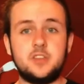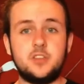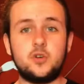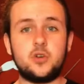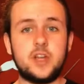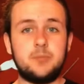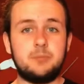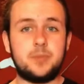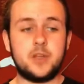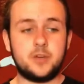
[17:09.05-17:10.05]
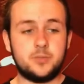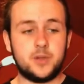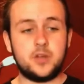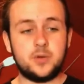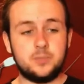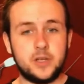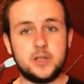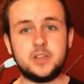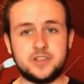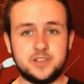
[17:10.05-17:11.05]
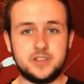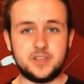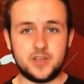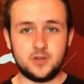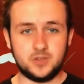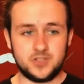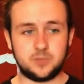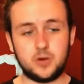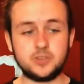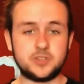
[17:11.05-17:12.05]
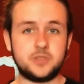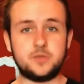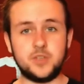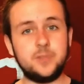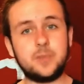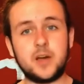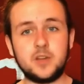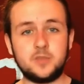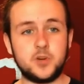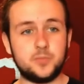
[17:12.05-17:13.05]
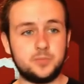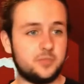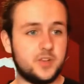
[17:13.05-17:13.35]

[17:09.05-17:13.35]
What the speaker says: ego getting bigger and bigger and bigger since he's getting all this positive feedback from